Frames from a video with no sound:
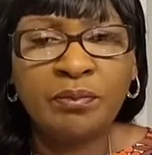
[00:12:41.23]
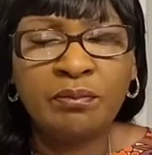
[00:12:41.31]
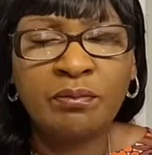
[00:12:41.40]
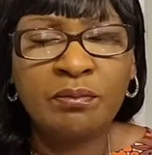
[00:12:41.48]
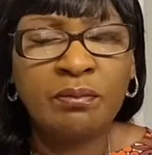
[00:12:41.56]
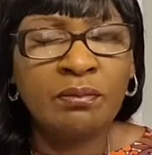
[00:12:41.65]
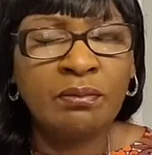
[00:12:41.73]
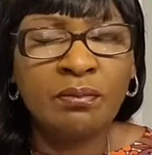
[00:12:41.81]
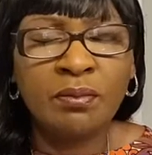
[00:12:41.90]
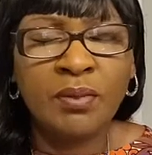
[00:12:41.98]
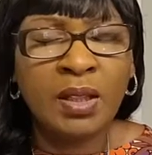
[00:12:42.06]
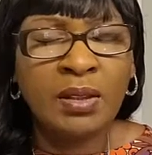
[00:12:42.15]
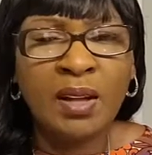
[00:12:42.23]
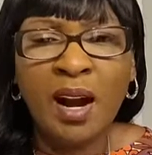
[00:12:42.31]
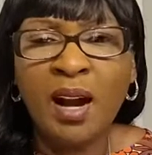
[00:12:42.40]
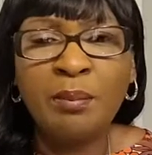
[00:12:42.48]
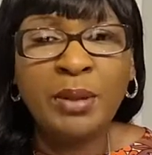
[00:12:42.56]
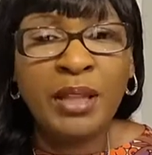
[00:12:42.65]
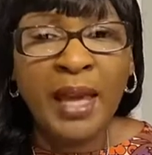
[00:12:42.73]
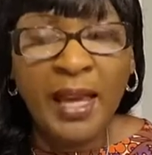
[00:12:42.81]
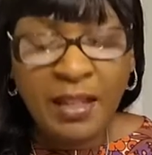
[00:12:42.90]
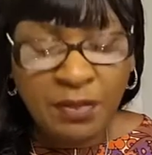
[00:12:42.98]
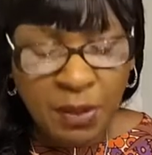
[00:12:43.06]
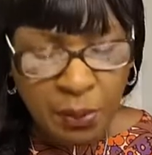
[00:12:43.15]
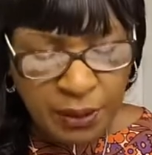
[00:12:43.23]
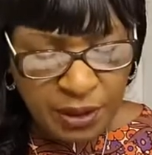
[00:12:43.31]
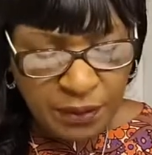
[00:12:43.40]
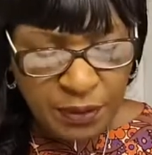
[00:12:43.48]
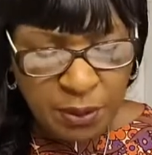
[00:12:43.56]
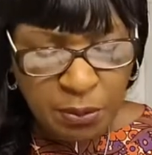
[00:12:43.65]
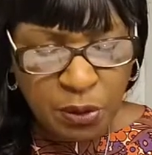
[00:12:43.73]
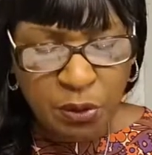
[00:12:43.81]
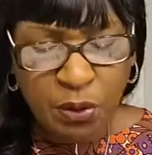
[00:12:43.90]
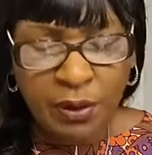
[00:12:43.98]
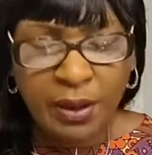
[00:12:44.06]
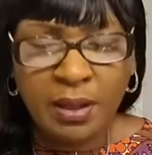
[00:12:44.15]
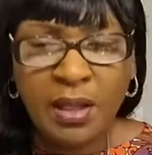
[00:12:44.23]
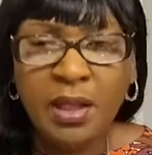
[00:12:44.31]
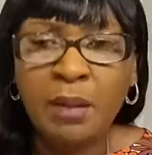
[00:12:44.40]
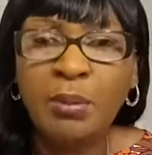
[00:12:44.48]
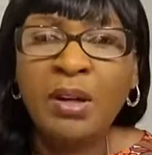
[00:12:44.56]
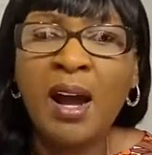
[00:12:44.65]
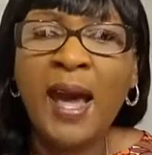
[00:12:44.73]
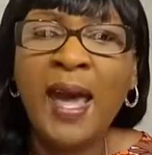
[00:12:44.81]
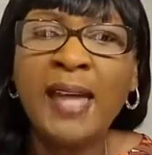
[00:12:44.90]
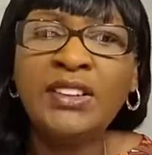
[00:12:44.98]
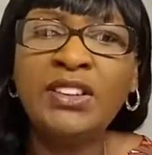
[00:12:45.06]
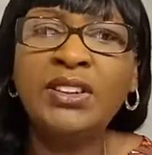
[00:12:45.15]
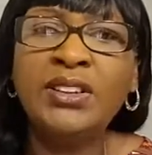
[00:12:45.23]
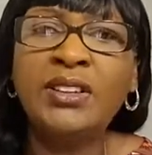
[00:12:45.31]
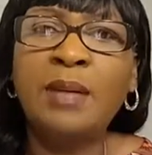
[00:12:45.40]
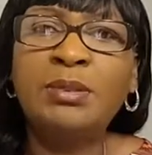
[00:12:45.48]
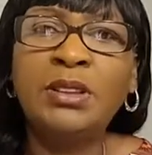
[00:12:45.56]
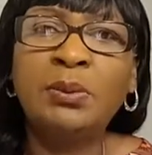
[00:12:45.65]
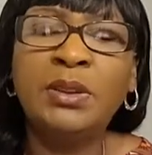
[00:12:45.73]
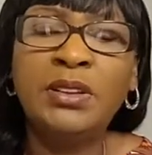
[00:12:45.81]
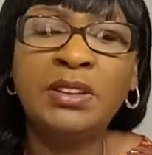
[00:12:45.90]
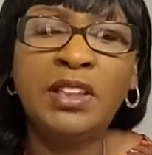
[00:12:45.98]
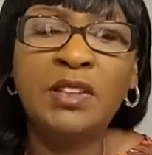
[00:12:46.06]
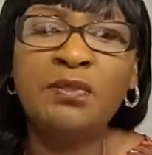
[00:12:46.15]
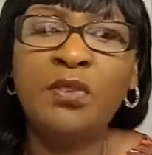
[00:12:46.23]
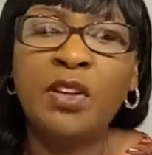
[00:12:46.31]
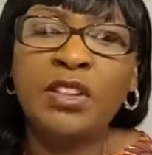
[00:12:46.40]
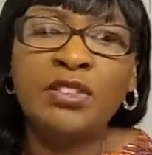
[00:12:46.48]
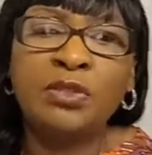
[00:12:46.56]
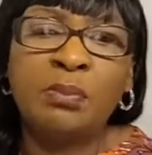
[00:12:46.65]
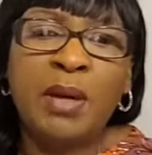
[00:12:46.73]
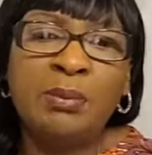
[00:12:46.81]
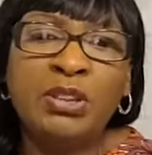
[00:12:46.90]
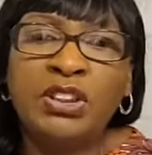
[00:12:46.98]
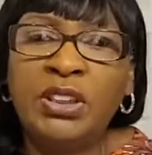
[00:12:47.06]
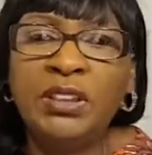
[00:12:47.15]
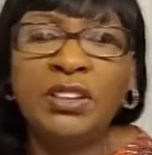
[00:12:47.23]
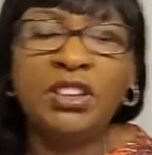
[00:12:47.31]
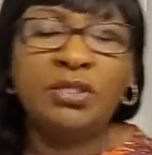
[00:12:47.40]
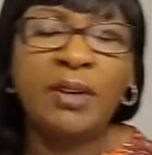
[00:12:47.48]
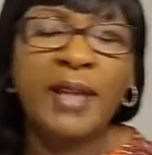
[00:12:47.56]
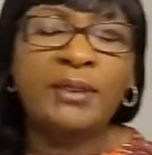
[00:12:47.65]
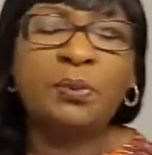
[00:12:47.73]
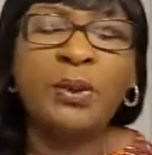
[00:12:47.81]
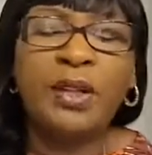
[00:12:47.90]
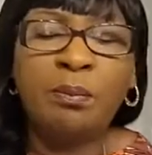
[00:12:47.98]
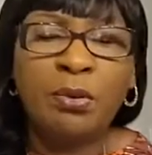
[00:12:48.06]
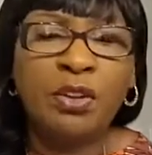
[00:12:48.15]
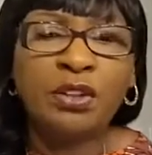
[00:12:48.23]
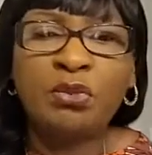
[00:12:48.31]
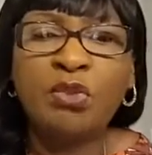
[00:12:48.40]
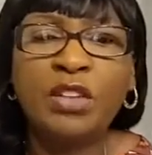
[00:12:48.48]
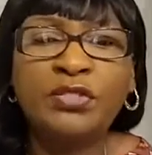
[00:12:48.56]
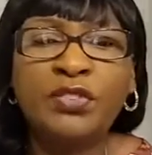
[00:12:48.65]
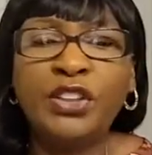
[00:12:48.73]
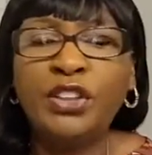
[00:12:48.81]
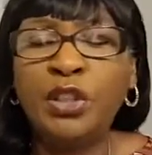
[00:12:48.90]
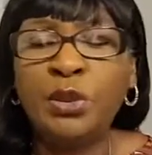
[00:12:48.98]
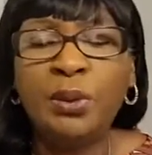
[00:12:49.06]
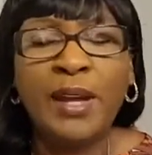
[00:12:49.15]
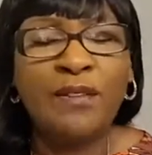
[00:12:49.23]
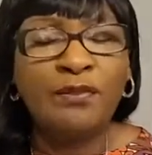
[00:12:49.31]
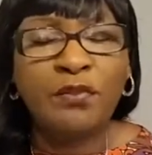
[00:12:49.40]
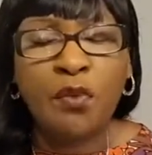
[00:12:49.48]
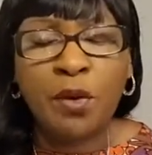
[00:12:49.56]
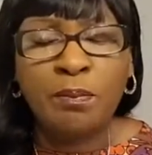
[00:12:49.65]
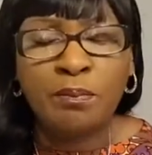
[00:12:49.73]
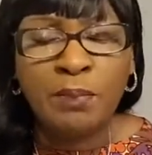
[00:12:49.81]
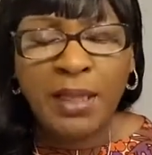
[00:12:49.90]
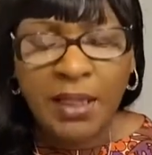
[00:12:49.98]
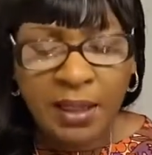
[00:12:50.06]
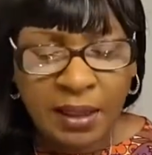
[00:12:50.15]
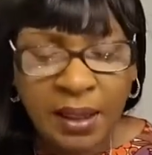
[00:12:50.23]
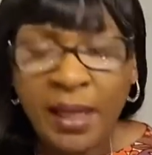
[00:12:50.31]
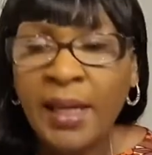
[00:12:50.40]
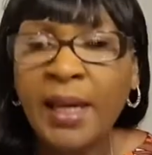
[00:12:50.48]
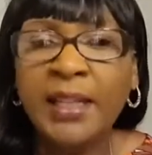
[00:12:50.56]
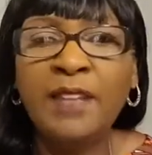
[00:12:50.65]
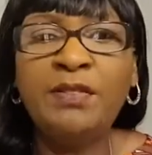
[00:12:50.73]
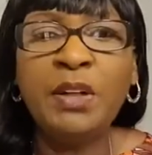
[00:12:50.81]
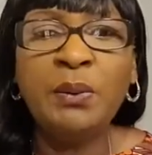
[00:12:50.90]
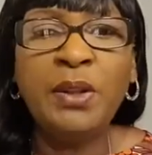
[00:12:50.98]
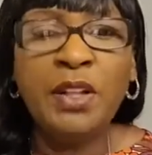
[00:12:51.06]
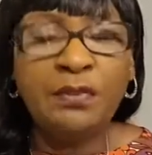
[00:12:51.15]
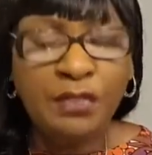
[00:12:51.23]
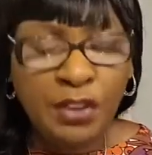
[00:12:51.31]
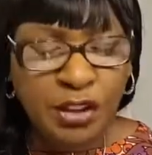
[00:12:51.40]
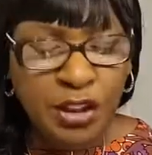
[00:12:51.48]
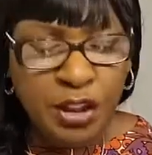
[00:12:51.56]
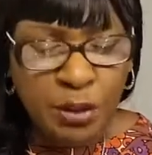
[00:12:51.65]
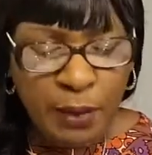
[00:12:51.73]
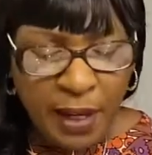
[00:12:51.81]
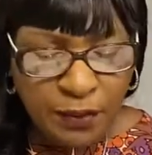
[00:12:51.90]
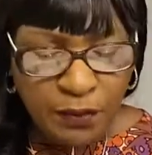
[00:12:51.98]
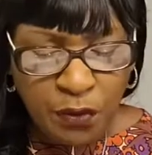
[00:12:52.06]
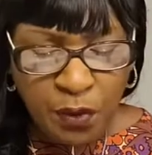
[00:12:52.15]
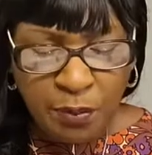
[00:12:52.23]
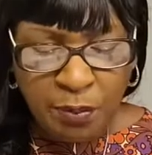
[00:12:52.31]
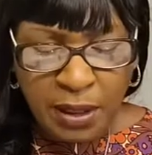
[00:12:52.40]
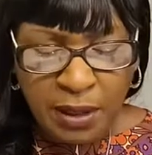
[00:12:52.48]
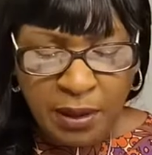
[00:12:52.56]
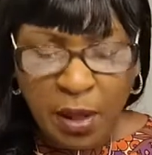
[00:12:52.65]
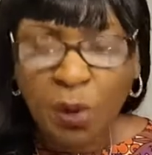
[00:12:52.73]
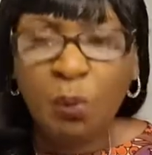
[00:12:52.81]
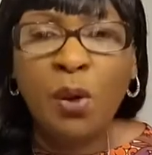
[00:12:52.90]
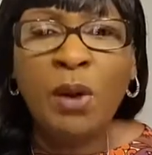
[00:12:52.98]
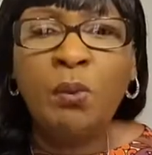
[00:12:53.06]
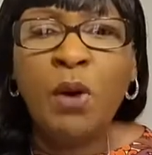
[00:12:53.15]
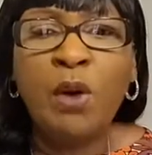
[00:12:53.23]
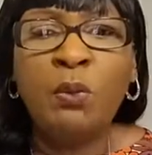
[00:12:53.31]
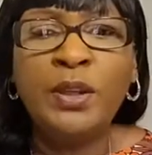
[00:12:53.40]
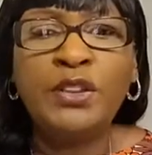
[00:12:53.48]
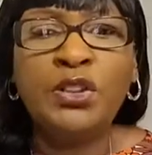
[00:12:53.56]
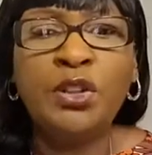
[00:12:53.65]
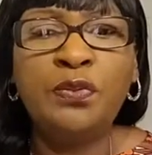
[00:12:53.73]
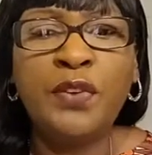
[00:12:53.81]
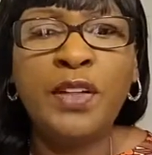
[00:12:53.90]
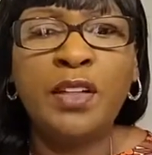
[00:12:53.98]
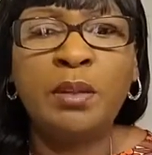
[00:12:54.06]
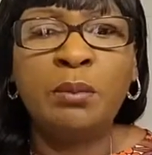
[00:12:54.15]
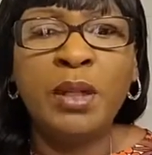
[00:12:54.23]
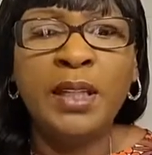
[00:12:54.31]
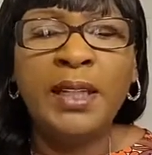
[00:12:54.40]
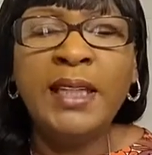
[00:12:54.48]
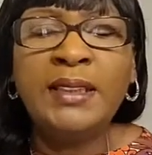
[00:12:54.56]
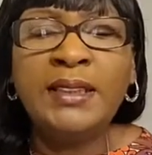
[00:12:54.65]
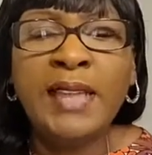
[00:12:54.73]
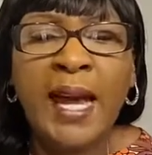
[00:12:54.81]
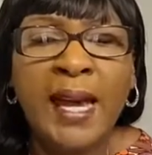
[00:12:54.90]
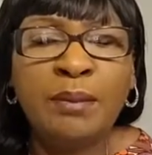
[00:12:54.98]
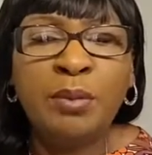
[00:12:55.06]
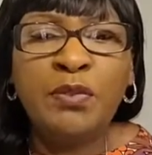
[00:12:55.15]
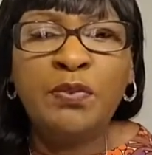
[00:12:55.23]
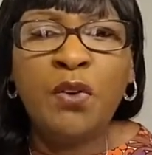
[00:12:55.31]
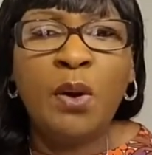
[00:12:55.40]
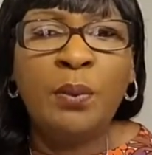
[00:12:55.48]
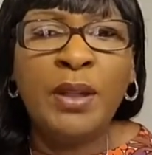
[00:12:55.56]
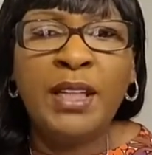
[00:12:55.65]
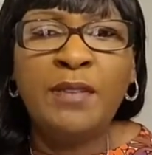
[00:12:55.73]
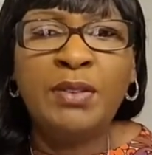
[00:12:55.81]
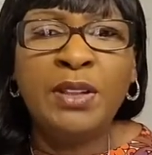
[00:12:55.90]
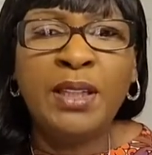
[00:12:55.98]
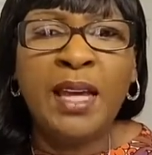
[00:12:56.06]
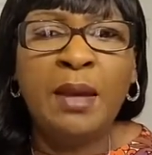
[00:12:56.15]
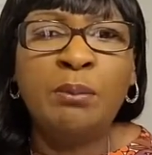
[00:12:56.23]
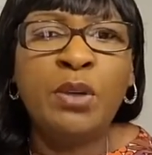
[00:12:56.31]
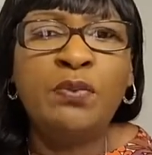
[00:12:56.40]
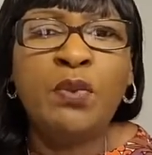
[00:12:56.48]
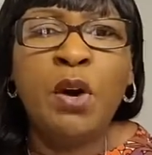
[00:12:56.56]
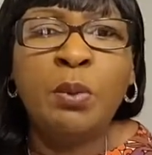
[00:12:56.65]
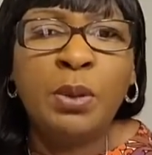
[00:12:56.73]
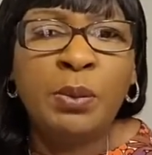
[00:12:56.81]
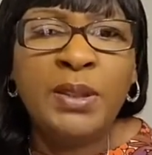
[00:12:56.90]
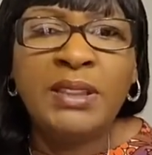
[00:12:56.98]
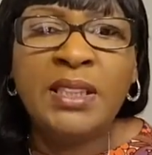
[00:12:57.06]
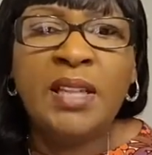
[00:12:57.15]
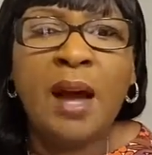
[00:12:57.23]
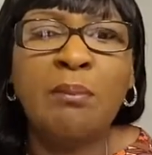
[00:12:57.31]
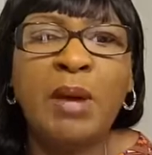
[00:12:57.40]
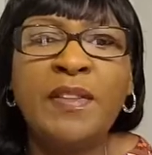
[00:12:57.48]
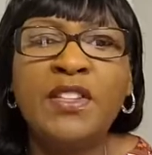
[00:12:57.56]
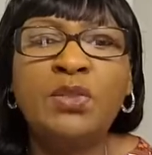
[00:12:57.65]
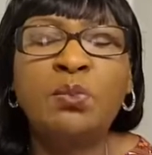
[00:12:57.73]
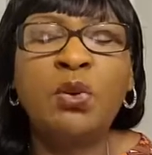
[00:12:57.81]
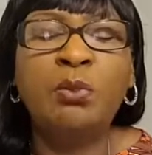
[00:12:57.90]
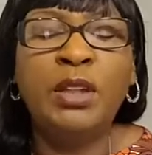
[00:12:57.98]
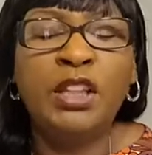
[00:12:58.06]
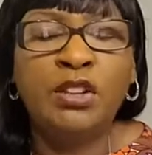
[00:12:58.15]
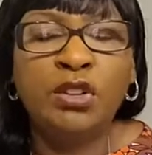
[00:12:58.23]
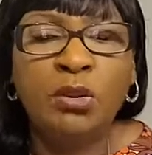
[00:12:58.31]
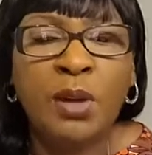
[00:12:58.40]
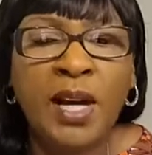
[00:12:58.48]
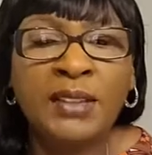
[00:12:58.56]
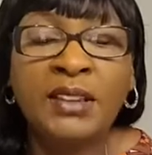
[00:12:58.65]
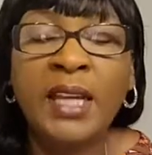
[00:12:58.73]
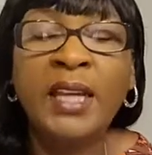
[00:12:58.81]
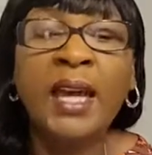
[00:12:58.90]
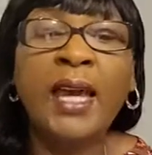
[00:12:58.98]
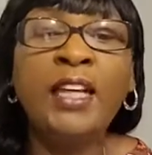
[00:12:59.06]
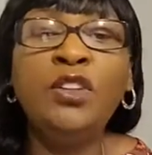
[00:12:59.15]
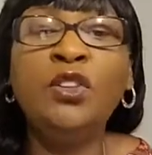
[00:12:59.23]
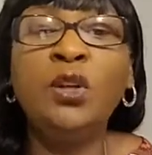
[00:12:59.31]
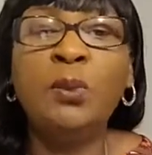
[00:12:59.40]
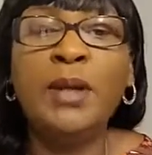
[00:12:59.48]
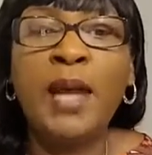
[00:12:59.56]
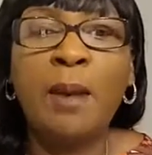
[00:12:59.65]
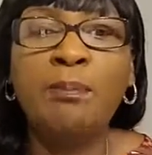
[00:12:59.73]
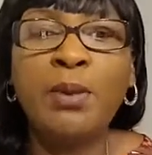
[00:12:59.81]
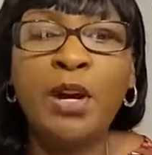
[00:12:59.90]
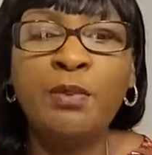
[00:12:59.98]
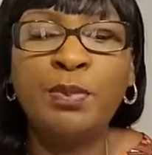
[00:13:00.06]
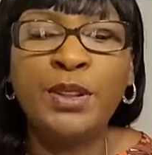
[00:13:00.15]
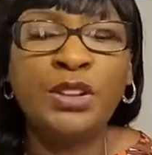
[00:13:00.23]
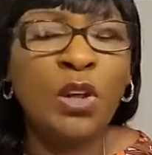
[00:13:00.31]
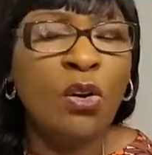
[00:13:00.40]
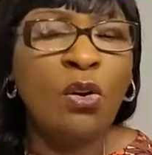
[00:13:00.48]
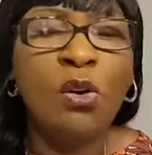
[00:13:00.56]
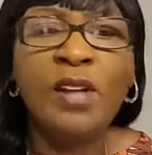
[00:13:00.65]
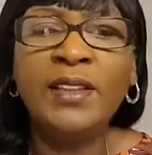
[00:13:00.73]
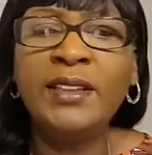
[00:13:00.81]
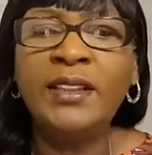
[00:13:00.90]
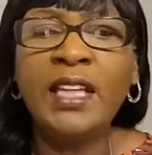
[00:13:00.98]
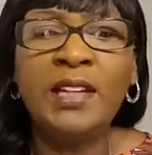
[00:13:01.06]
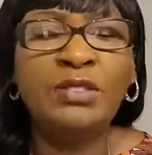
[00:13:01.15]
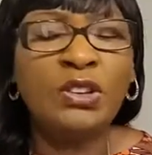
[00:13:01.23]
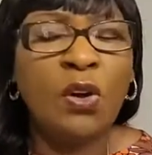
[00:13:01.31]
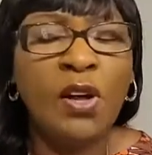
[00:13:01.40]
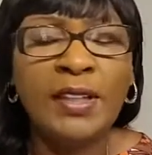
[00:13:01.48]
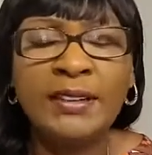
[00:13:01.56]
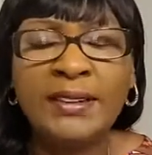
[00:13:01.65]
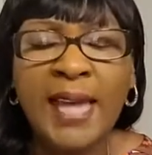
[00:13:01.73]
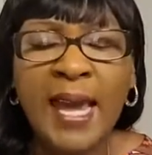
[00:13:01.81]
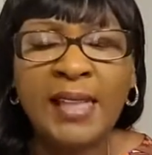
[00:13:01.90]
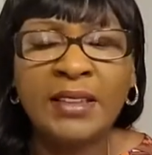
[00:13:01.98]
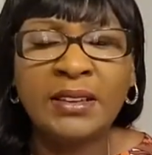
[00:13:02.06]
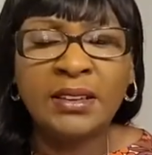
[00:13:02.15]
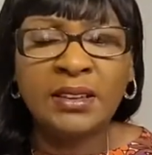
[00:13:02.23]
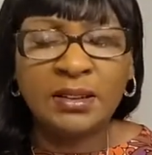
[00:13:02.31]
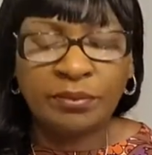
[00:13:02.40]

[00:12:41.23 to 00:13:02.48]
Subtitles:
Our behavior would give him glory. But our action steps is what he's looking for. Because remember, Jesus Christ went up on a cross for you and for me. And if he went up for you and for me, what won't we do for him? He died before we even came. Before we was in our mother's womb, he knew us and he knew we had purpose. All the gifts, all the talents.